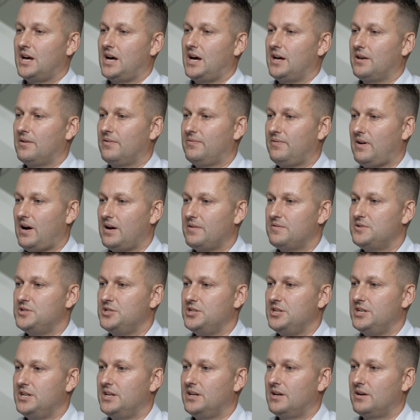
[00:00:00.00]
and
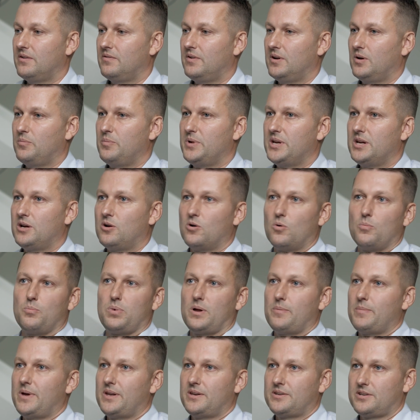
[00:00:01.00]
5G will be
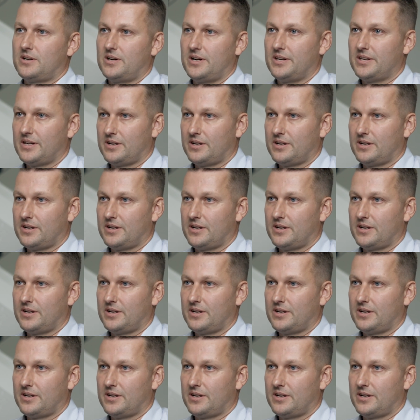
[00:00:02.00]
complementary